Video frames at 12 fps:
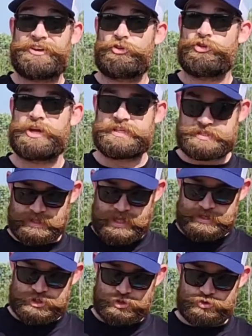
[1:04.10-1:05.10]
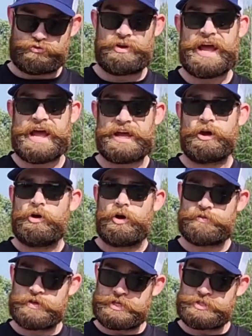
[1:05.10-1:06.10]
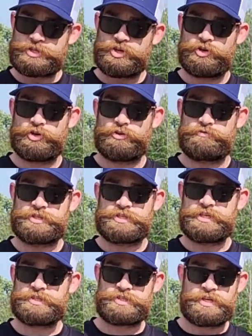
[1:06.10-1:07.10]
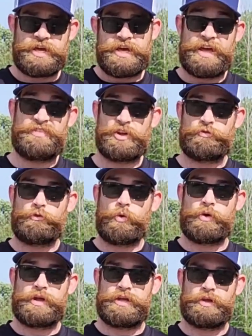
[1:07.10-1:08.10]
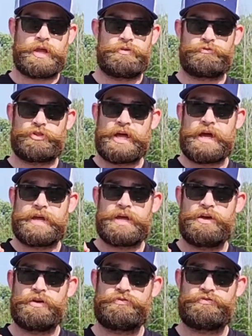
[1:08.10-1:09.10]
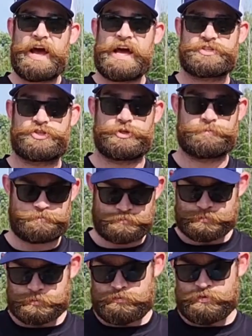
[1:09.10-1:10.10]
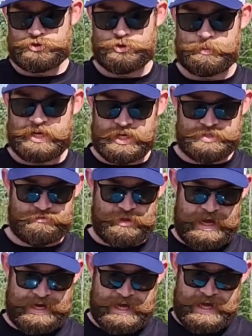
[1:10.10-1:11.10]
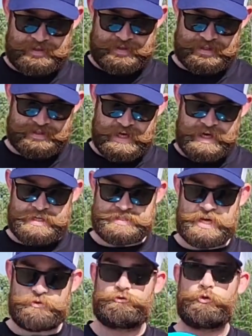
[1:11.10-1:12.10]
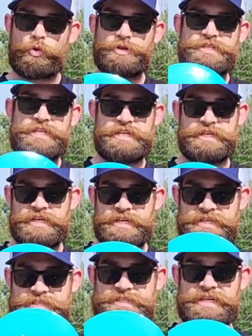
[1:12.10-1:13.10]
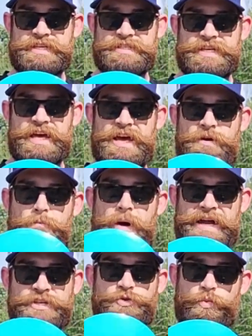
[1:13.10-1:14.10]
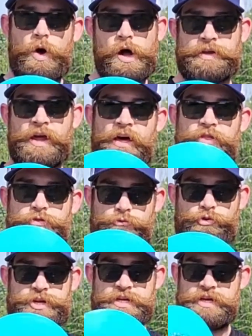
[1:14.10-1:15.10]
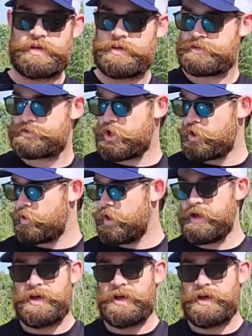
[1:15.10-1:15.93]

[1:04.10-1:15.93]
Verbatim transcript: it creates less drag on the interior of the disc, and therefore it can fly faster. So because of that, this is a 14-6-1-3. So